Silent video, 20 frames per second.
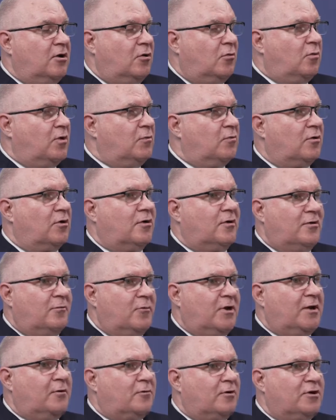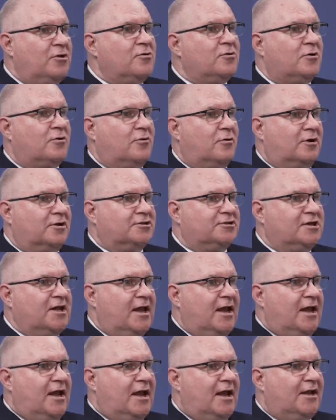we were unicorns.
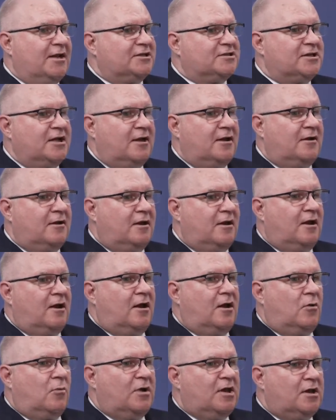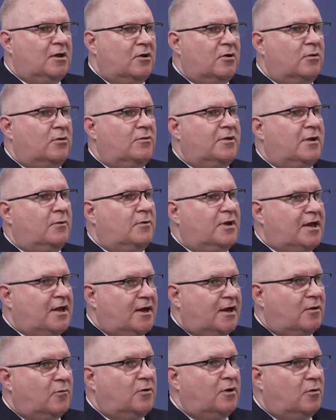And he said, we know that we
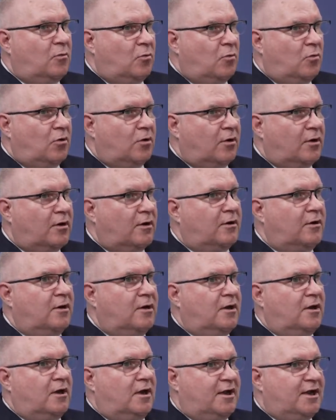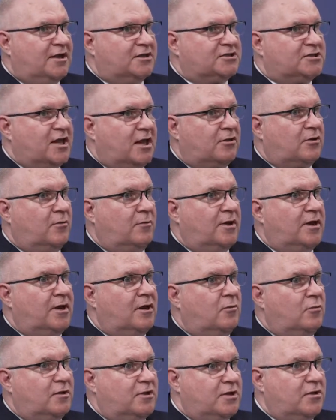cannot win a war against South
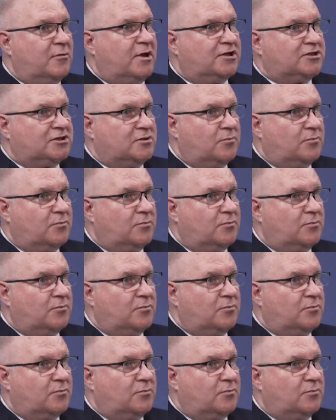Korea with U.S.